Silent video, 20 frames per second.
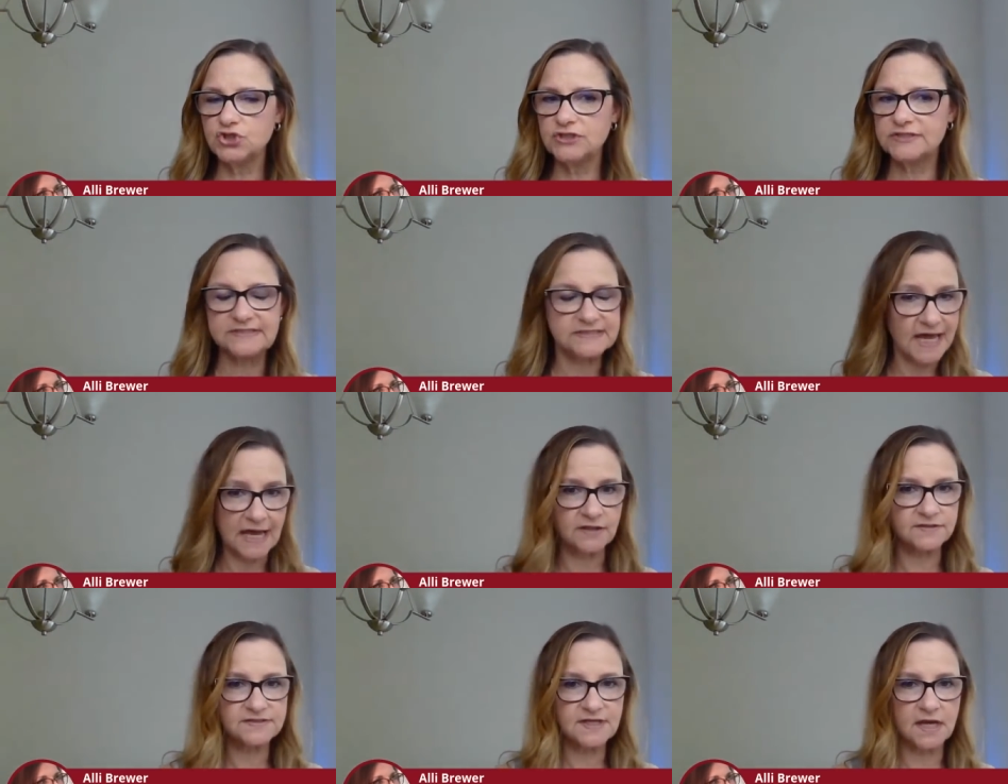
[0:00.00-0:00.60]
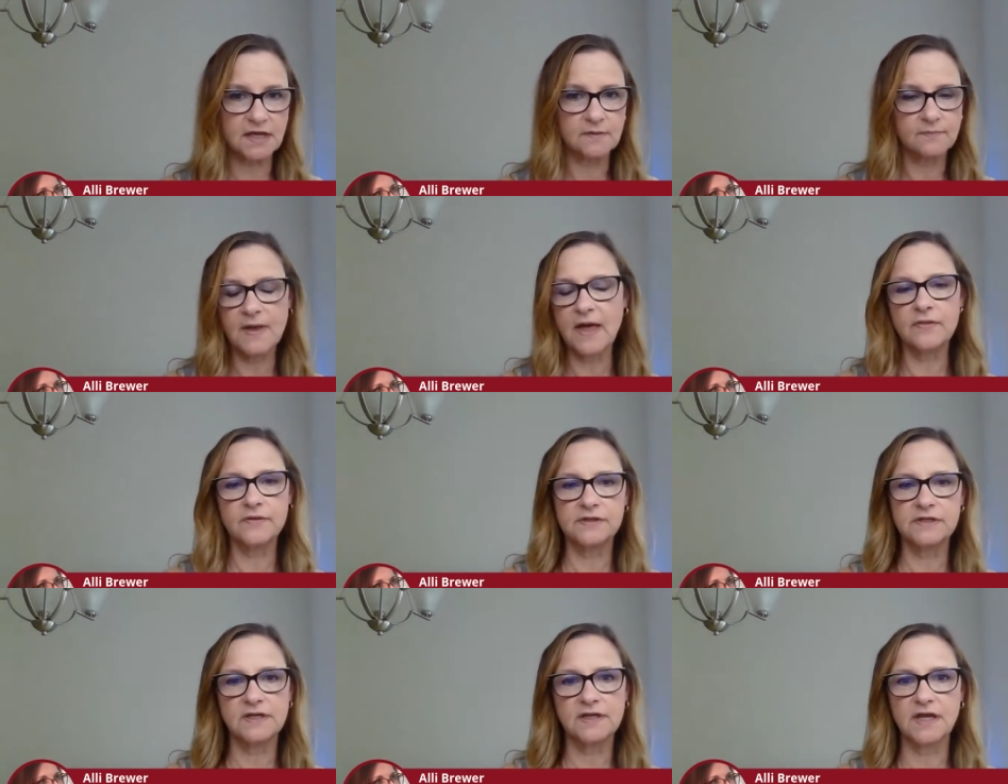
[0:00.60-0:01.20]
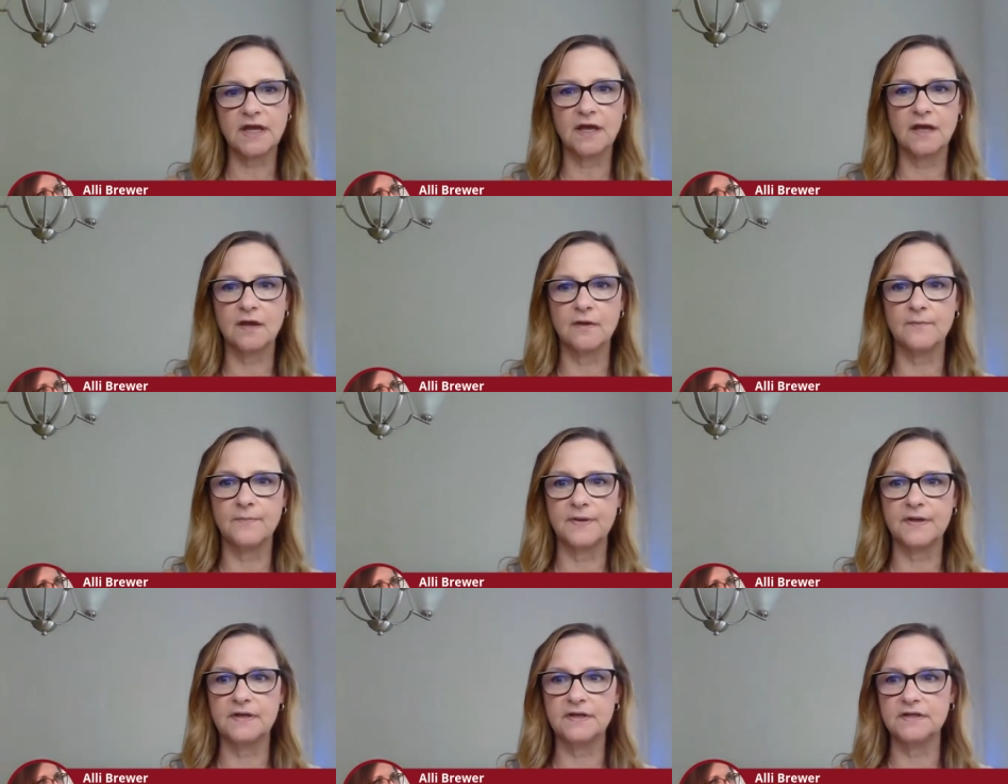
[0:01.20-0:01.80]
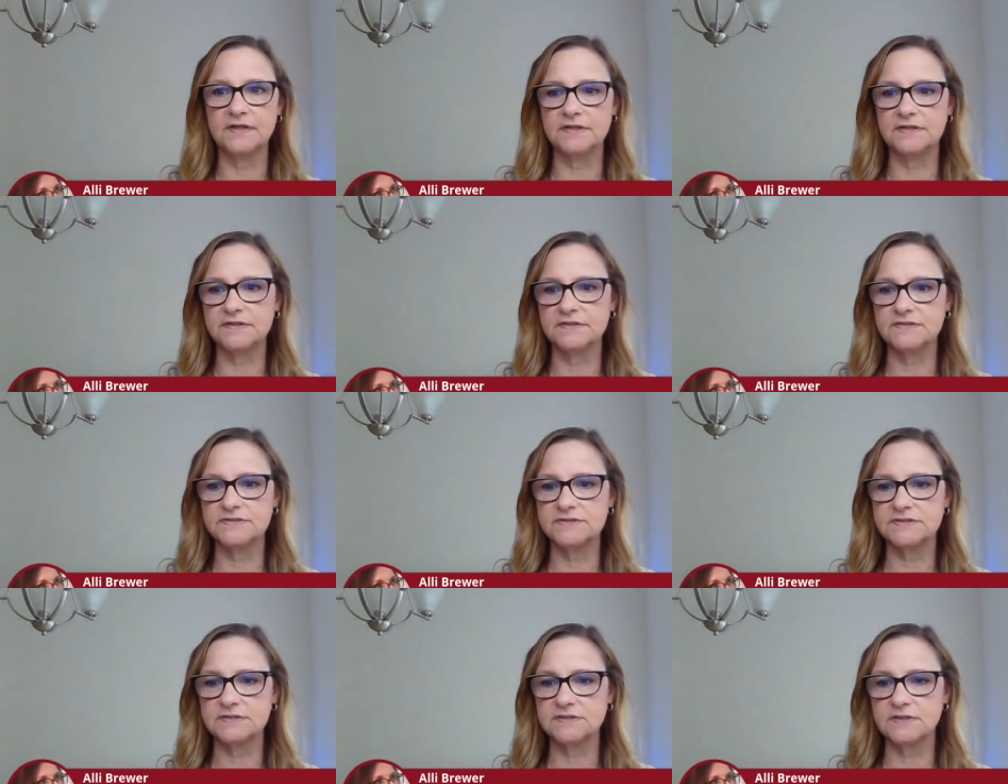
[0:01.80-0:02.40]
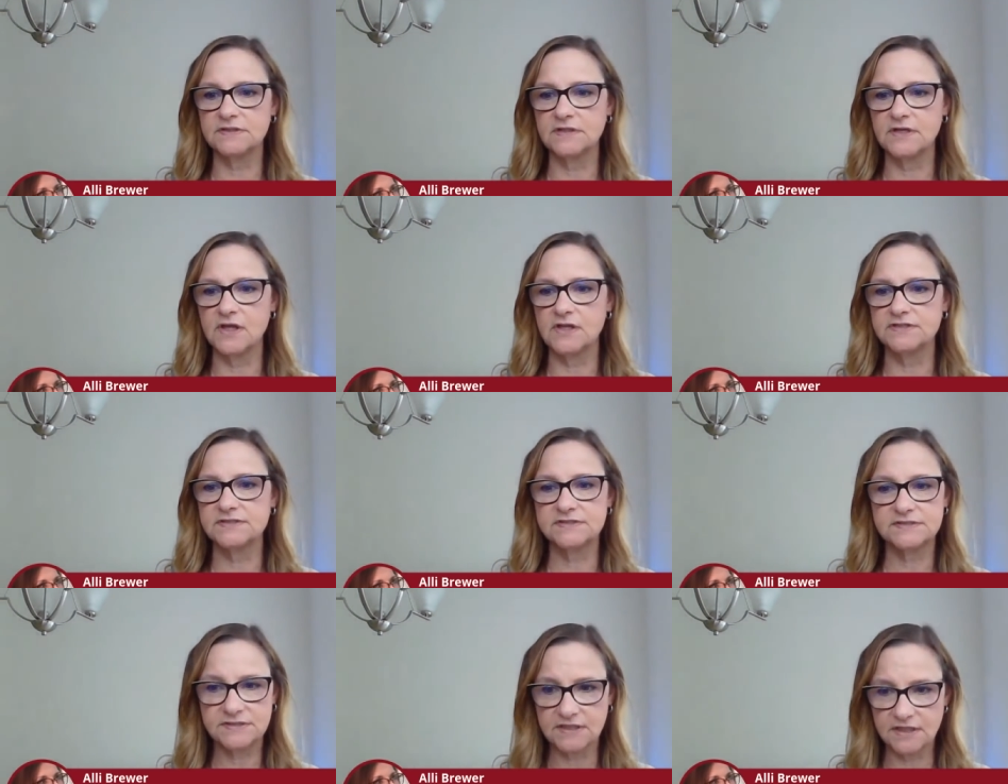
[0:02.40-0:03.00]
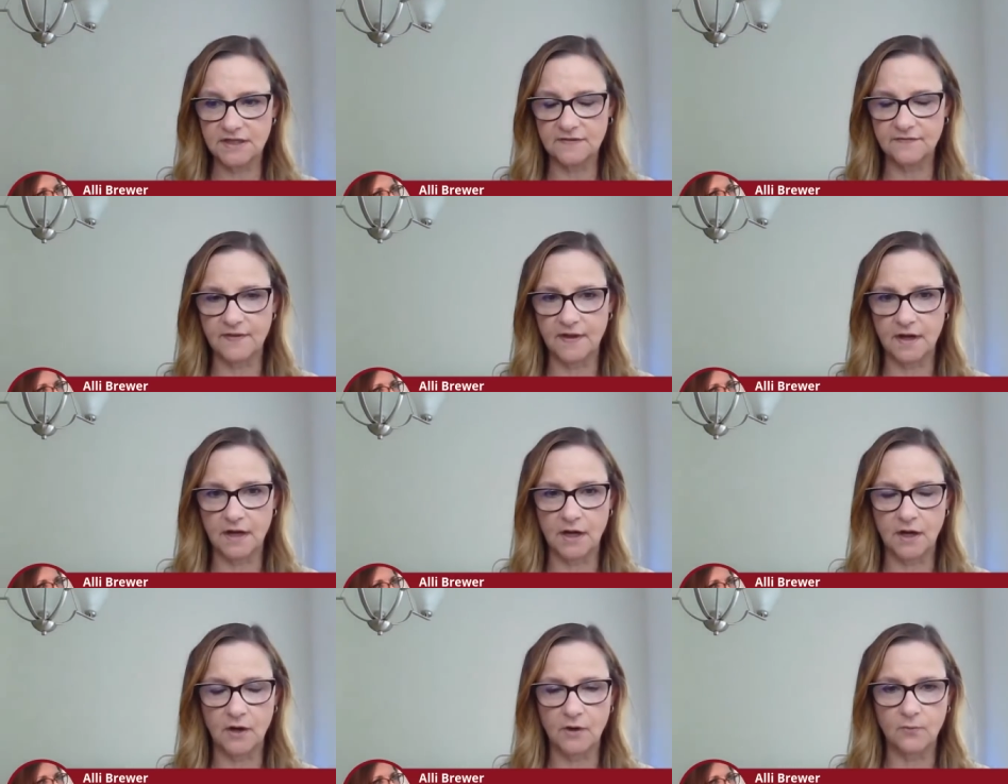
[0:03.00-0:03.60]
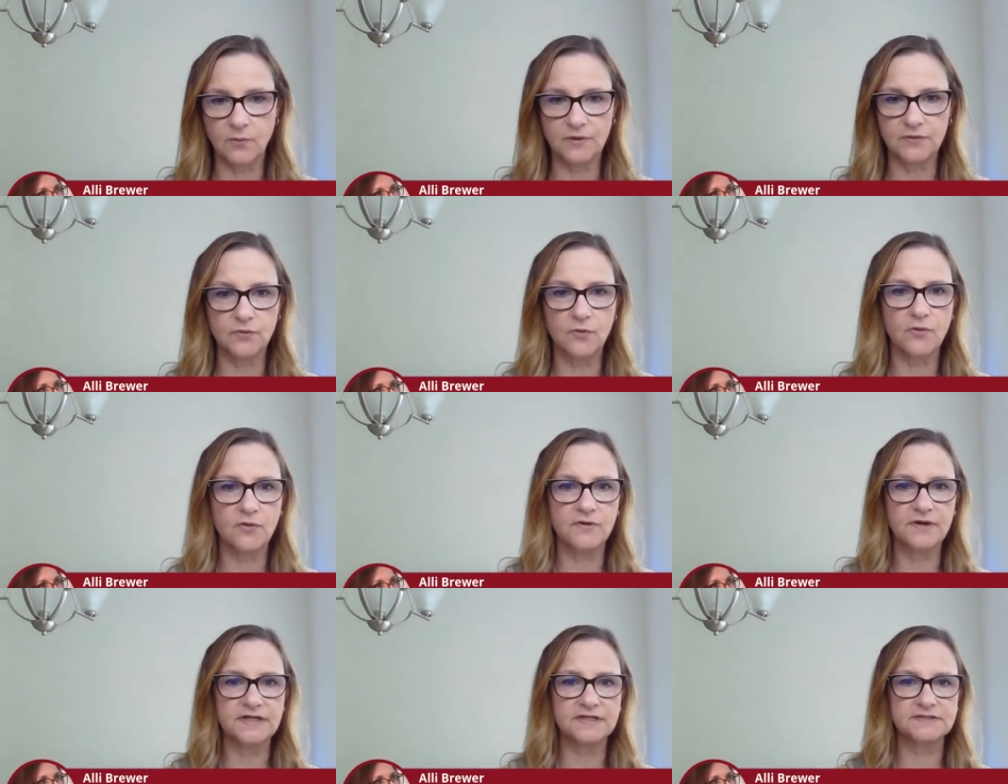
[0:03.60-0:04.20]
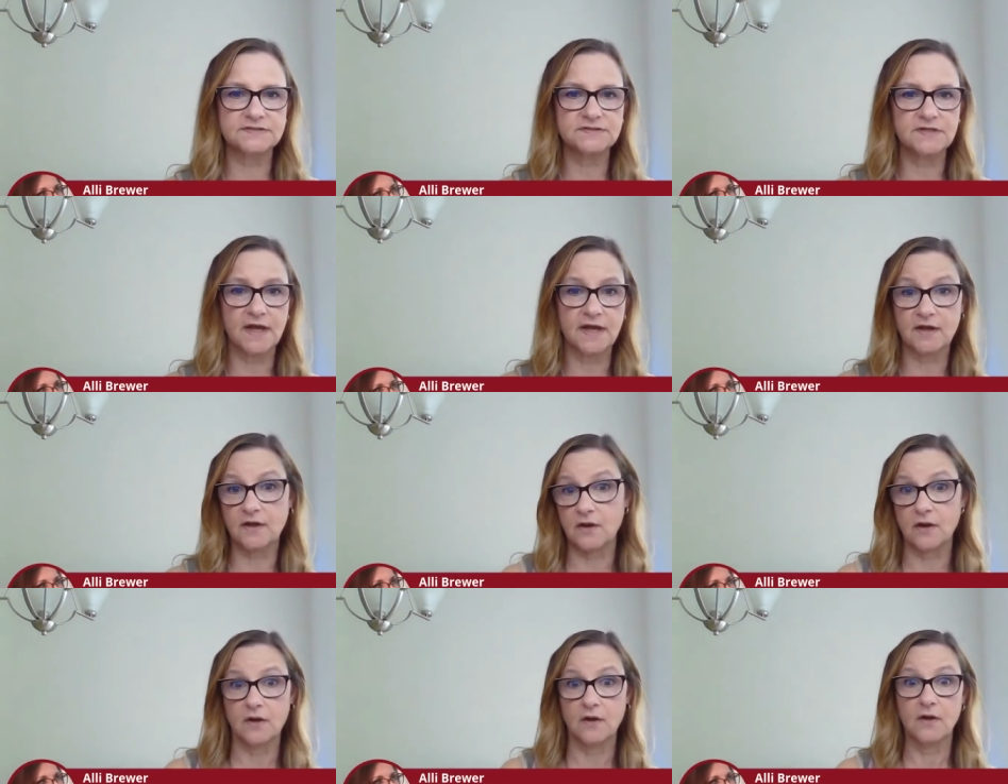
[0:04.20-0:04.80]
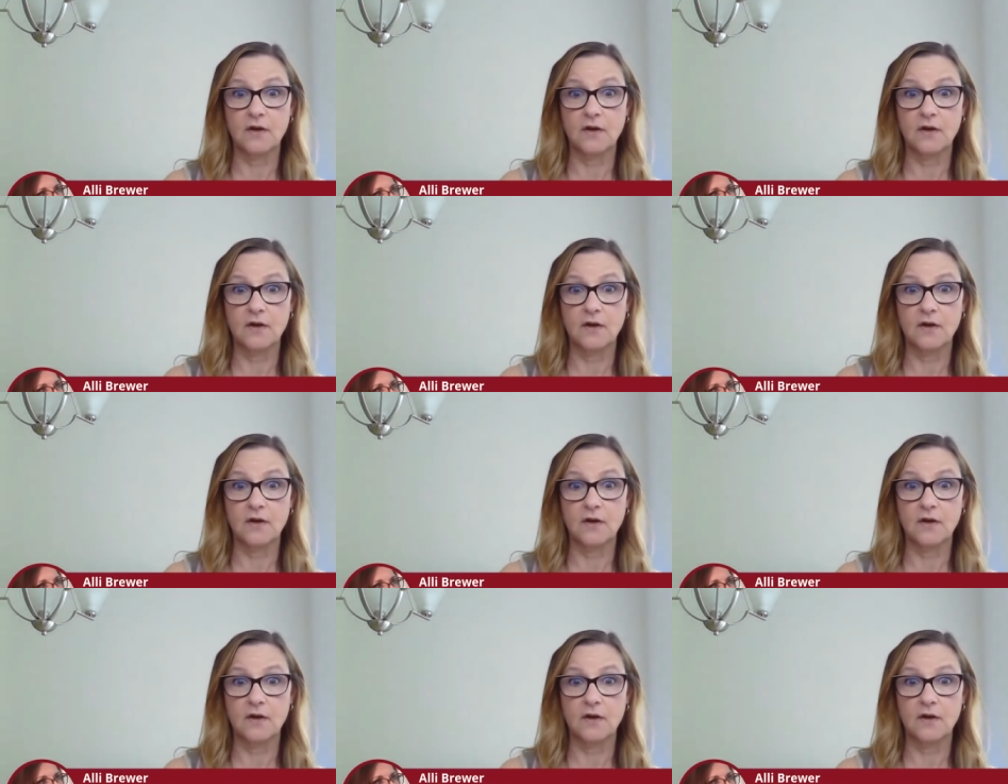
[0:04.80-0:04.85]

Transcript: it sounds like Melanie Gibb is sitting there when Lori's like